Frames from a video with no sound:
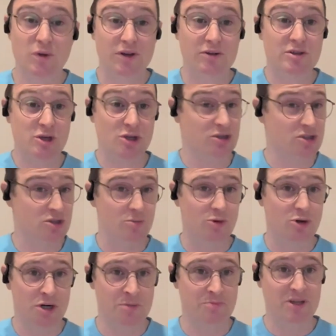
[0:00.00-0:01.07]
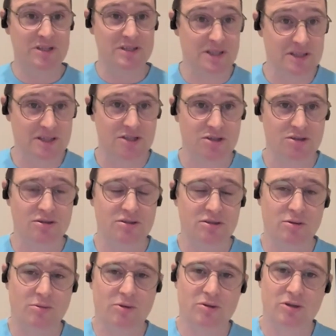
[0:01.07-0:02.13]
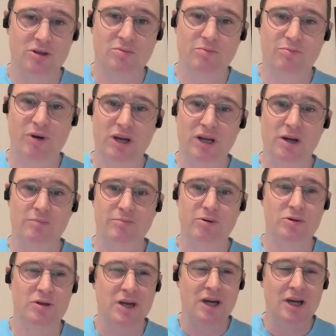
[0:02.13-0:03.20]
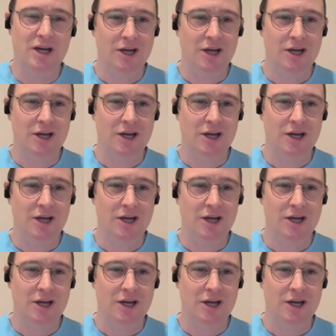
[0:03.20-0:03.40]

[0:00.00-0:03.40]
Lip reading: whether it's a consumer or a business that you're bringing on board.